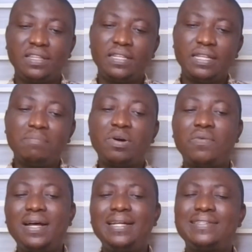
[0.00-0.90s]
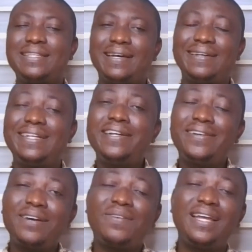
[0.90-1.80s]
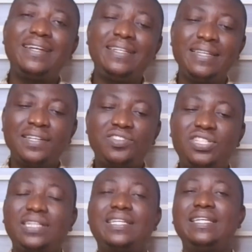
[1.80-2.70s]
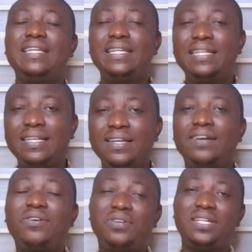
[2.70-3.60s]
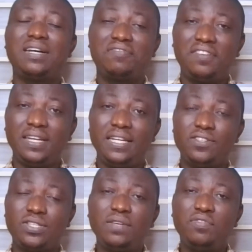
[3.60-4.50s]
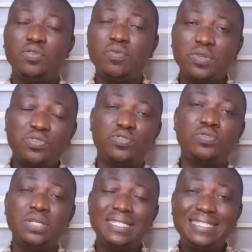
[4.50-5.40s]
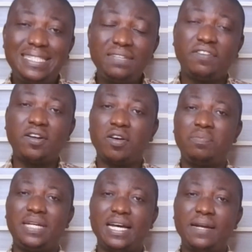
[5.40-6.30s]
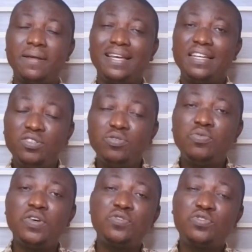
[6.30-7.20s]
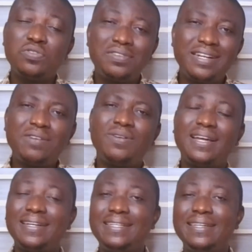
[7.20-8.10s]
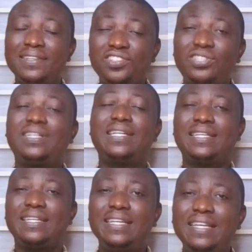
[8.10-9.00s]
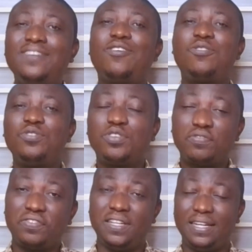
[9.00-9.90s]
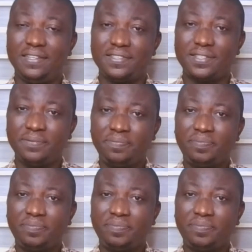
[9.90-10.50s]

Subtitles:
Number one is that they regularly check in on their feelings. If you want to develop that, you want to regularly check in on your feelings.